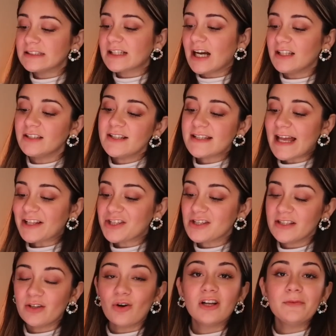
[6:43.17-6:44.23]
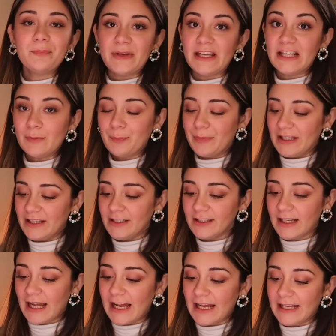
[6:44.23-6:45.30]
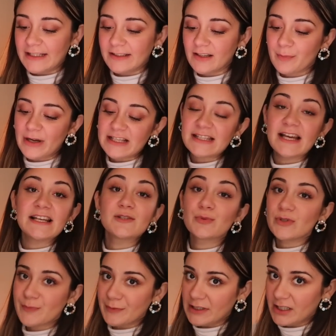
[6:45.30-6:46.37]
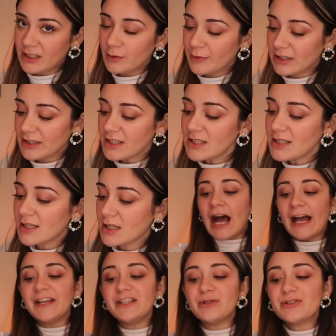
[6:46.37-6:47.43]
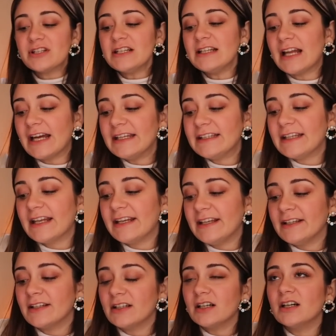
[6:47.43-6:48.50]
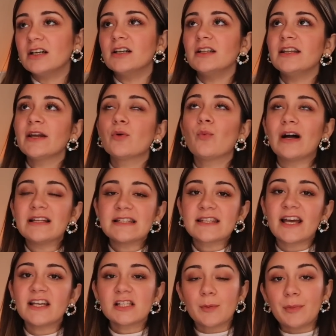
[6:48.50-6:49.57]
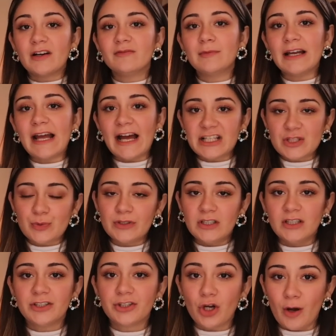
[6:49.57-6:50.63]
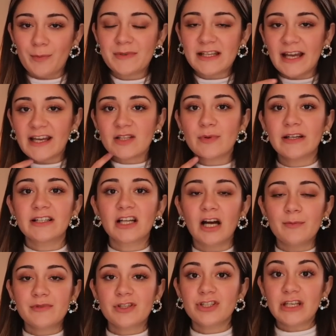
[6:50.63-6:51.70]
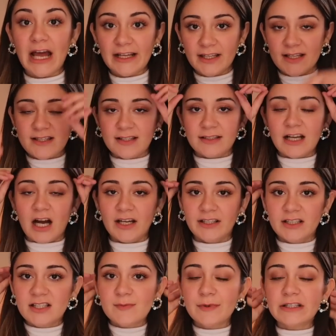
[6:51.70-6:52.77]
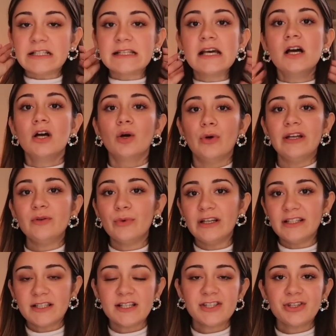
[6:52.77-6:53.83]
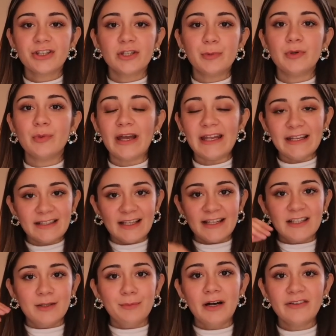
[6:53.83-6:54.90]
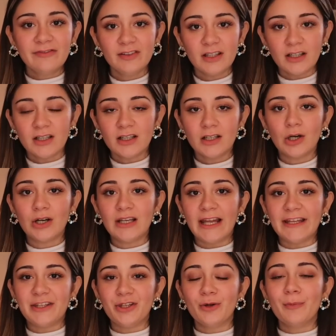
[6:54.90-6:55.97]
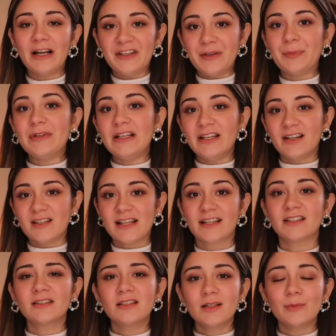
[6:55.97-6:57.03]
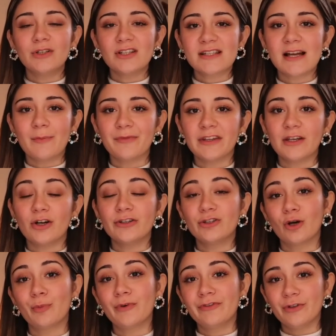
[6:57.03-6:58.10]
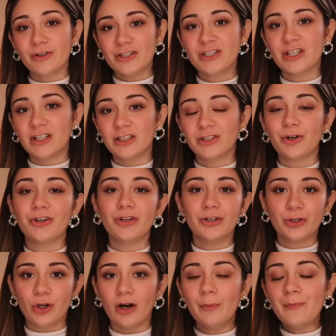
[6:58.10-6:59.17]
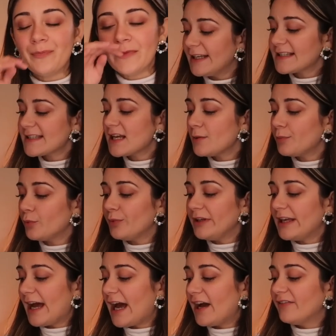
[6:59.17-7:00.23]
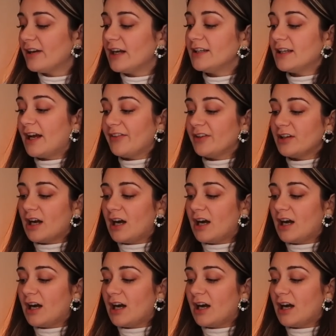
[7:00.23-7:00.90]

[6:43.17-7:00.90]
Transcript: The color is actually called pale pink and my size was medium in this. I usually like getting like one size above my actual top size when it comes to jackets and cardigans because in winters you're going to be wearing like a muffler or like you know multiple layers like a thermal or something on top of your shirt or your top next up we have another